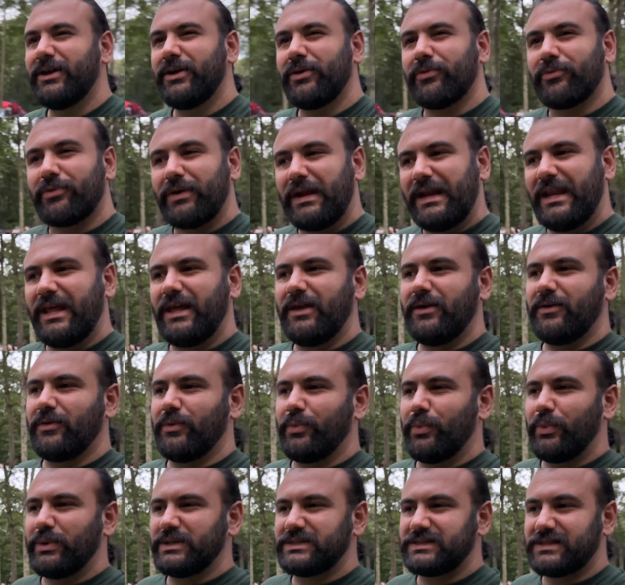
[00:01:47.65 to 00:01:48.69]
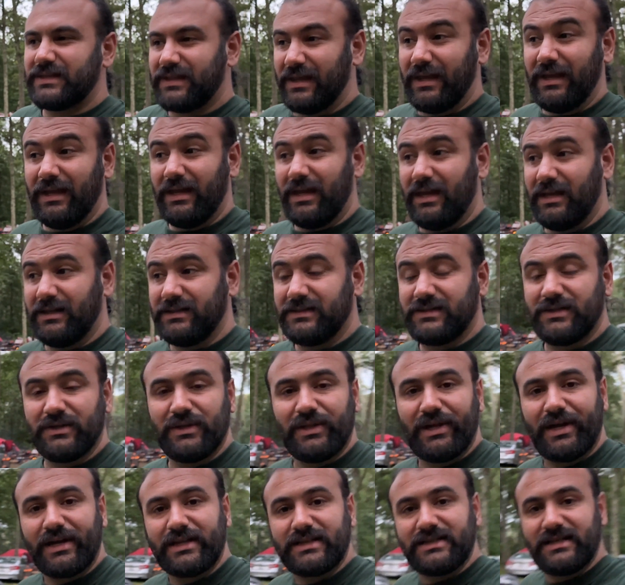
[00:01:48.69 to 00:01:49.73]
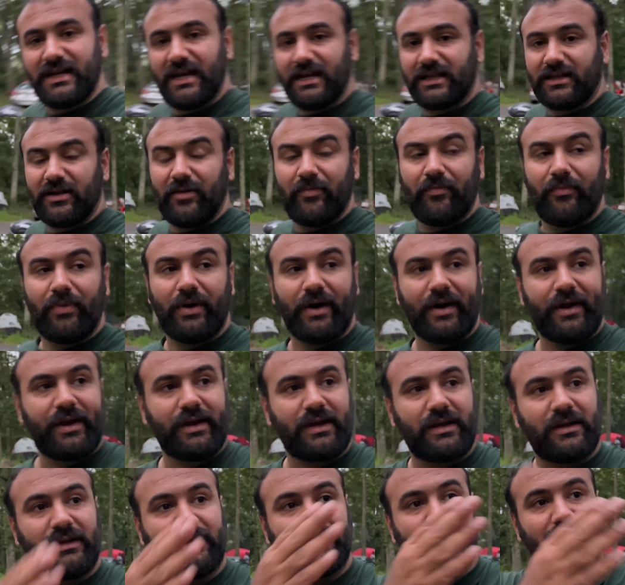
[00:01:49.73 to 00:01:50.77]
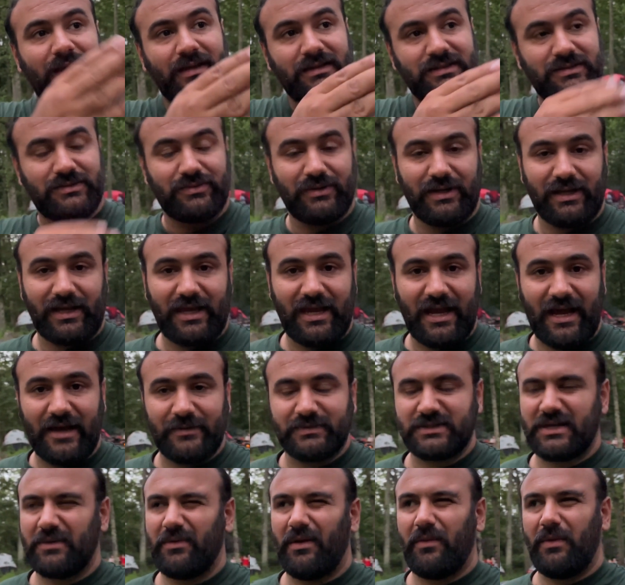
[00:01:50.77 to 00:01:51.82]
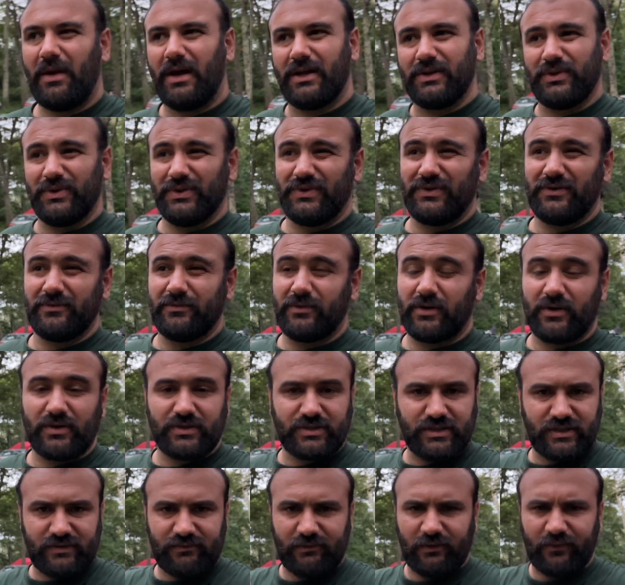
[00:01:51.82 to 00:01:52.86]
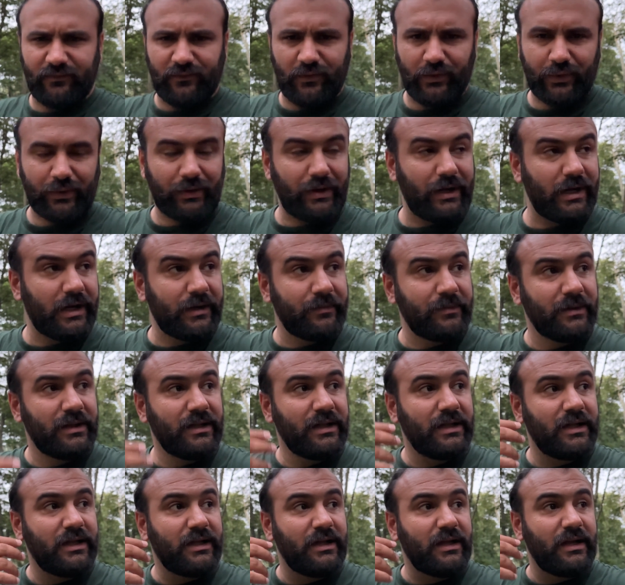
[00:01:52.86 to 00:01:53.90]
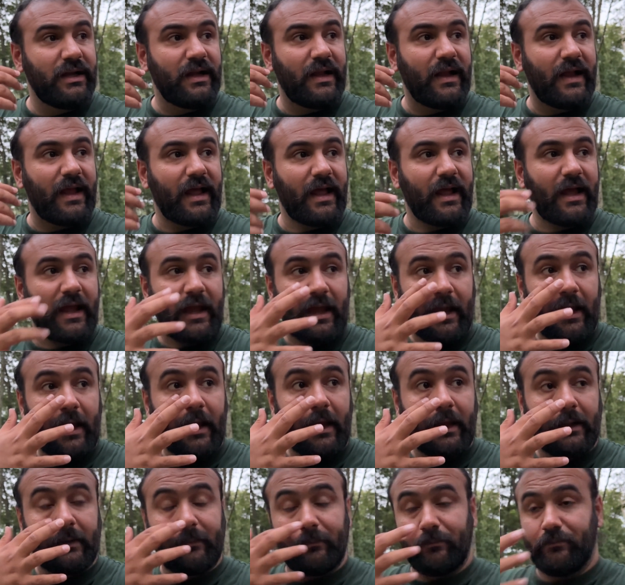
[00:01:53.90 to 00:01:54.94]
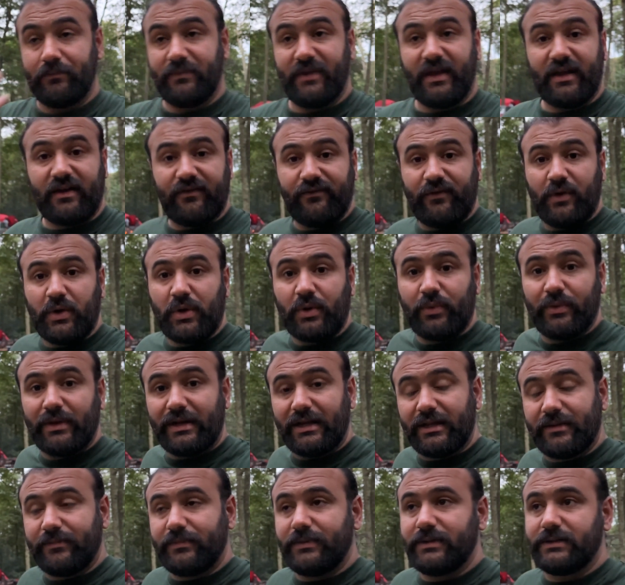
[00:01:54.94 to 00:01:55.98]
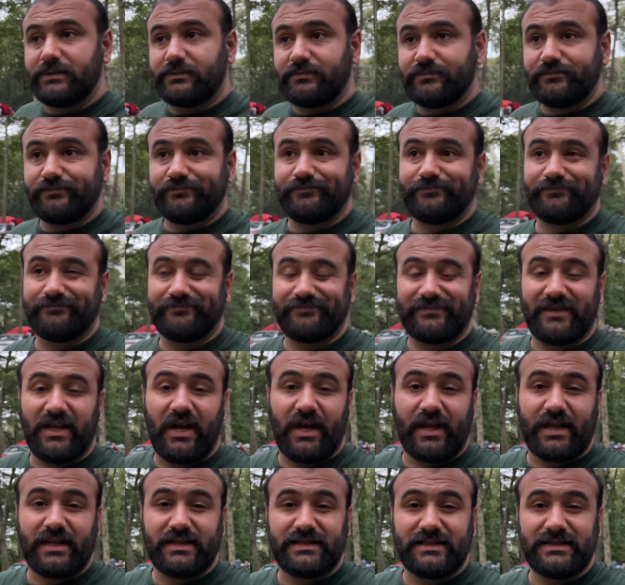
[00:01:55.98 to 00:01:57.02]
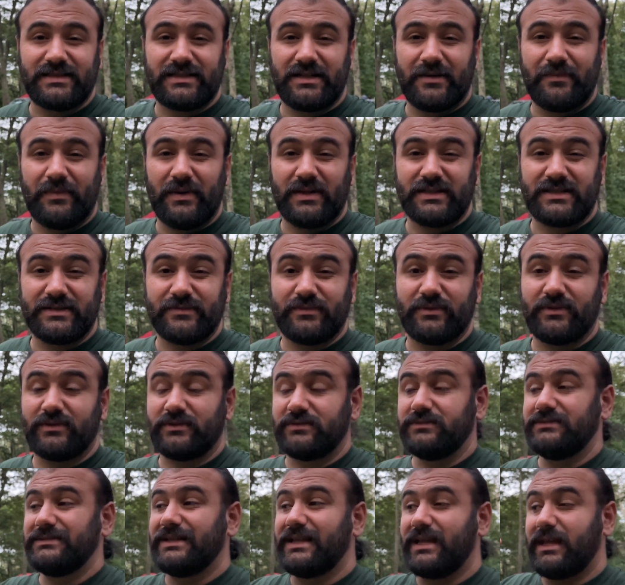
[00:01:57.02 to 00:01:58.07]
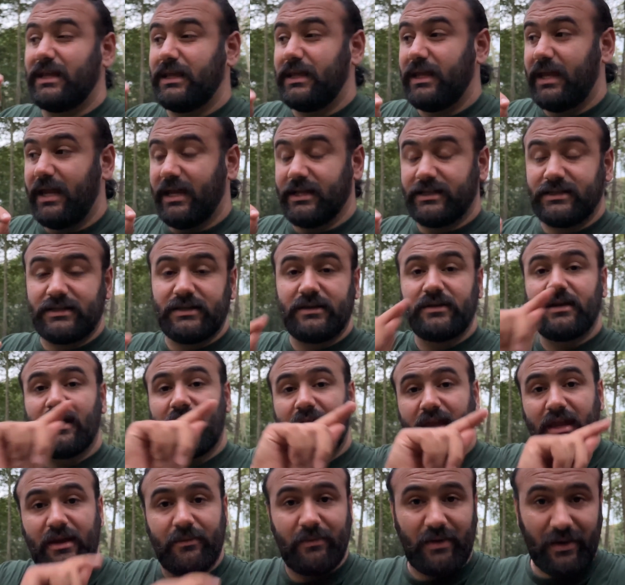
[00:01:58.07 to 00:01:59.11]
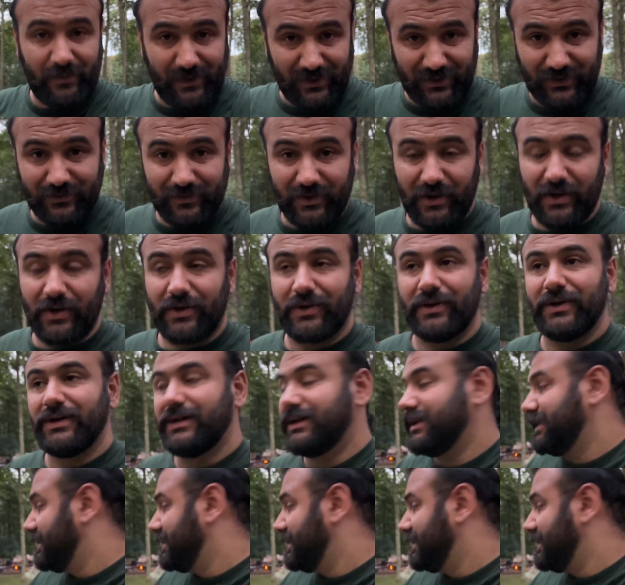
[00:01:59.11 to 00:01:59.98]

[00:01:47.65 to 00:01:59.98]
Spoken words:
Really was thinking to like take the bike next to a campsite. Maybe I'll do it tomorrow just for a photo op and take a photo with it, but I guess it's not possible yet. Again, maybe tomorrow.